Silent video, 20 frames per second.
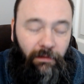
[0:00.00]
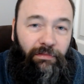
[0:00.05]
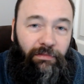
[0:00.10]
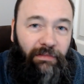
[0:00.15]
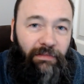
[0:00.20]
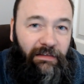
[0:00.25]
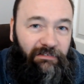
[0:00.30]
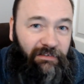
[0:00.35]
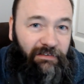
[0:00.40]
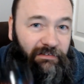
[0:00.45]

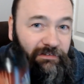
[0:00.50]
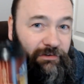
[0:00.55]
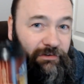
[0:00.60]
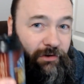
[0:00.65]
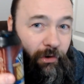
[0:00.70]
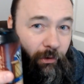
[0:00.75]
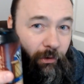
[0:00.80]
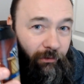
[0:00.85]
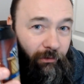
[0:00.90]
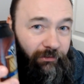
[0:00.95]
This is
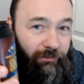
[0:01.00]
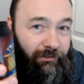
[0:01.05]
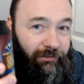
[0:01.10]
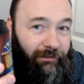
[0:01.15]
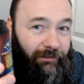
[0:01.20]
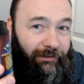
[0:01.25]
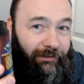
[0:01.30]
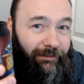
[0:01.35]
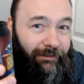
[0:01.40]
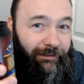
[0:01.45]
not
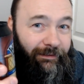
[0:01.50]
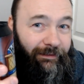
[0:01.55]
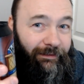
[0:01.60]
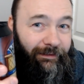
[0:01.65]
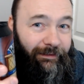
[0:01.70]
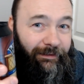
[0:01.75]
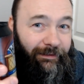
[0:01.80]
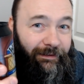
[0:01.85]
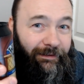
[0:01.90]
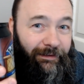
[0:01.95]

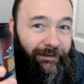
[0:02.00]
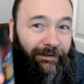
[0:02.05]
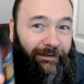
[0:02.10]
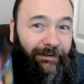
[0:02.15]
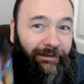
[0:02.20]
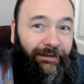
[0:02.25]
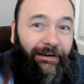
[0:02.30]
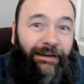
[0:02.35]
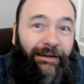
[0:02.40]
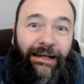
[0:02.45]

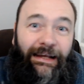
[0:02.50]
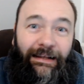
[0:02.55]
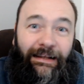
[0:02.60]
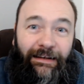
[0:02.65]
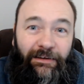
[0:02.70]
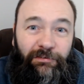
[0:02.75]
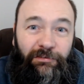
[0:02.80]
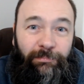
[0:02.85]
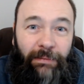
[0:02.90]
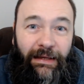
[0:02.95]
an
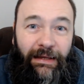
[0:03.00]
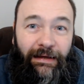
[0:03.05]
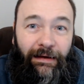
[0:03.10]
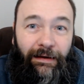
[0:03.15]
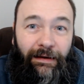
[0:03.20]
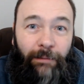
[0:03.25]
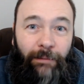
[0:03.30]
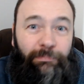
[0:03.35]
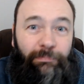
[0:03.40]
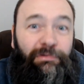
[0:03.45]
English beer,
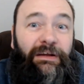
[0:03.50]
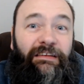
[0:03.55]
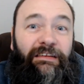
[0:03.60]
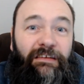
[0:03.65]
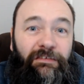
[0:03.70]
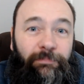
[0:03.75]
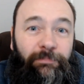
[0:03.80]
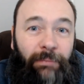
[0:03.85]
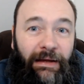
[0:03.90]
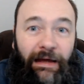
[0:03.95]
a
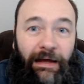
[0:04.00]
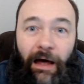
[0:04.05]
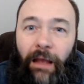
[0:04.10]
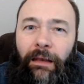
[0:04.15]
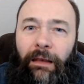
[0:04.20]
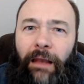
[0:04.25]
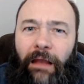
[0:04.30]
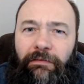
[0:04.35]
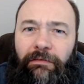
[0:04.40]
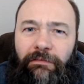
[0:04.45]
British beer, a
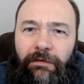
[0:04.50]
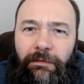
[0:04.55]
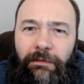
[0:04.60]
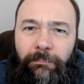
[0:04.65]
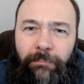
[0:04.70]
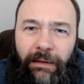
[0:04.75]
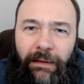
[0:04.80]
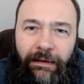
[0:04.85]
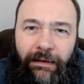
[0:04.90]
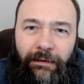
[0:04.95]
London
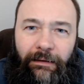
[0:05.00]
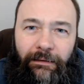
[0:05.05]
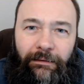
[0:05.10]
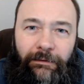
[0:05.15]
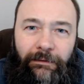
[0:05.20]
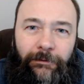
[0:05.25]
beer.